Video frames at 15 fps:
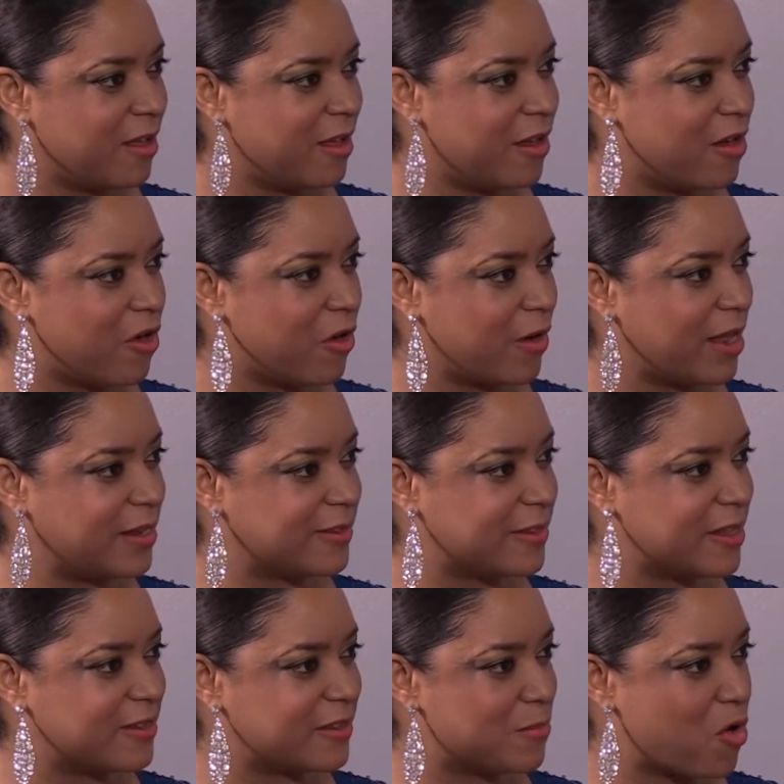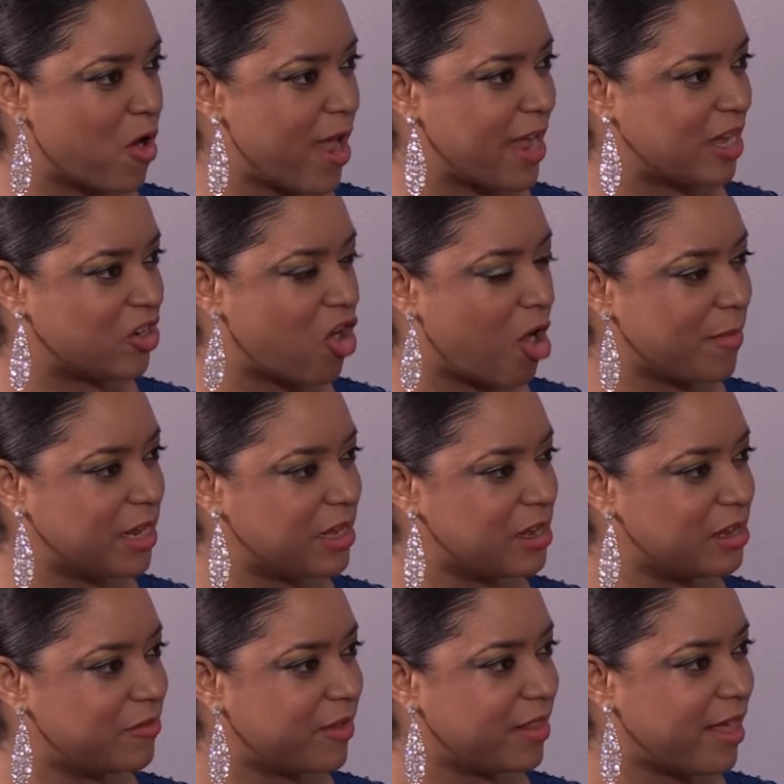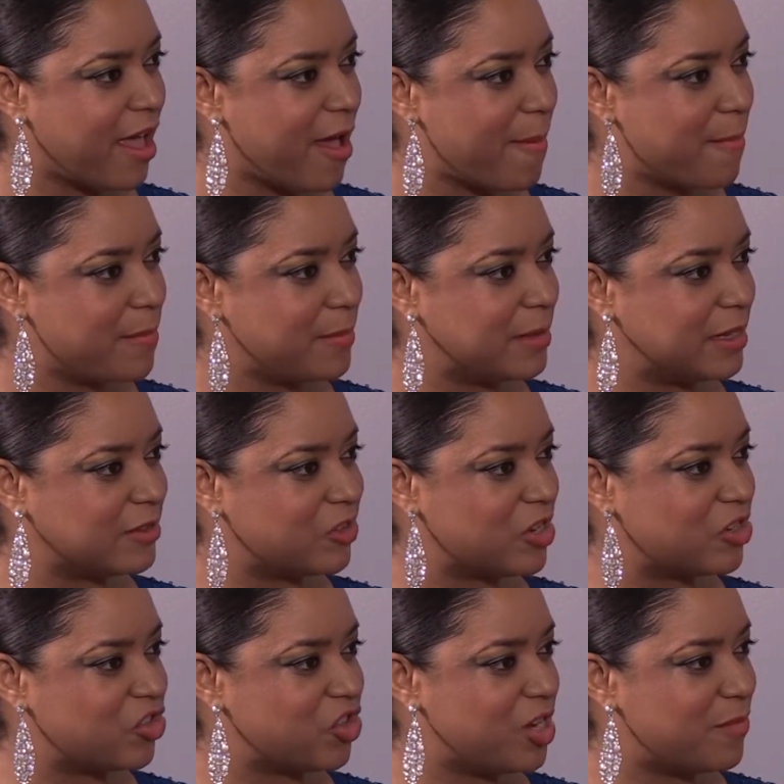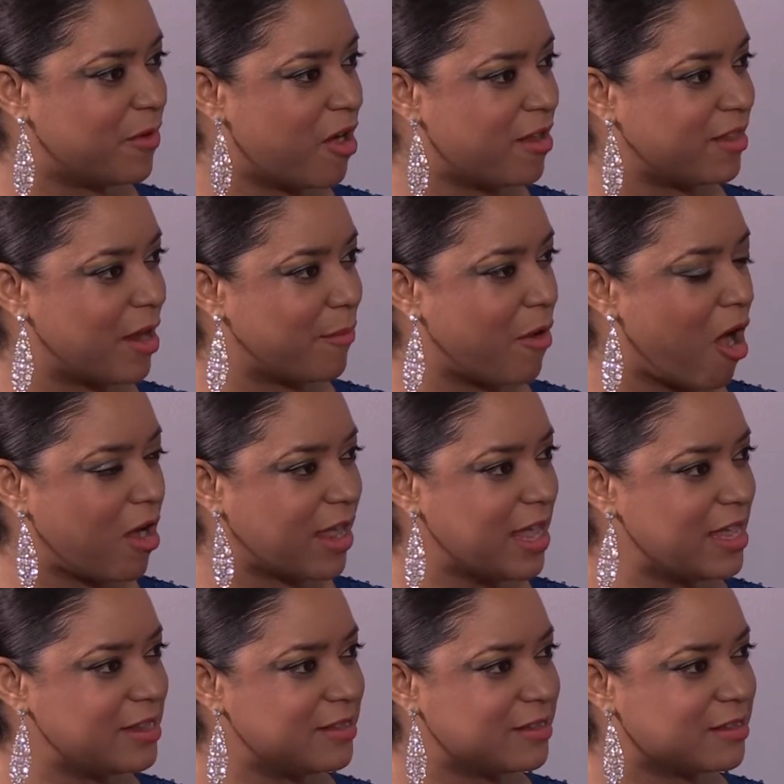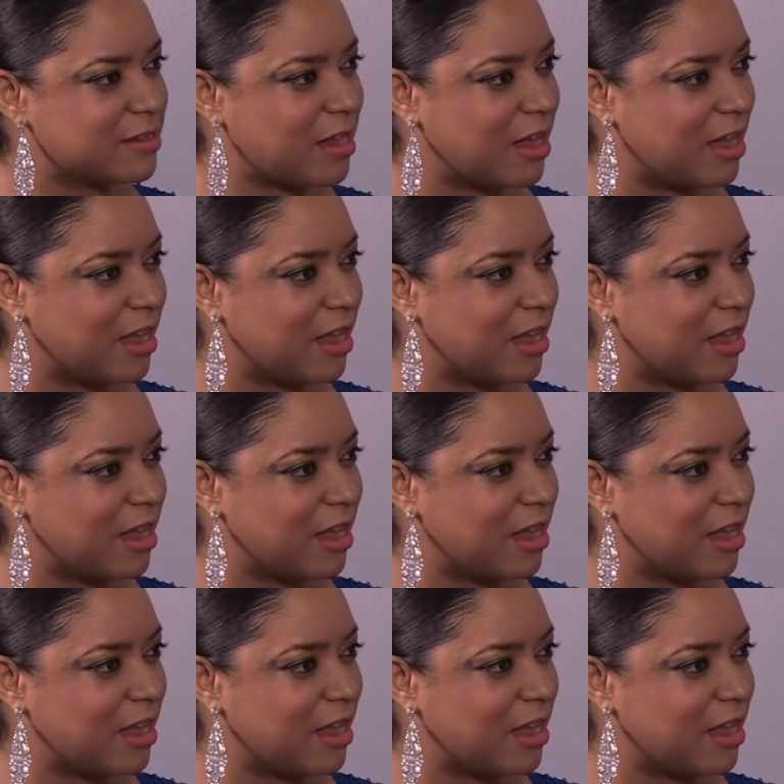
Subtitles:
it's more economical for them. It's cheaper on their pockets.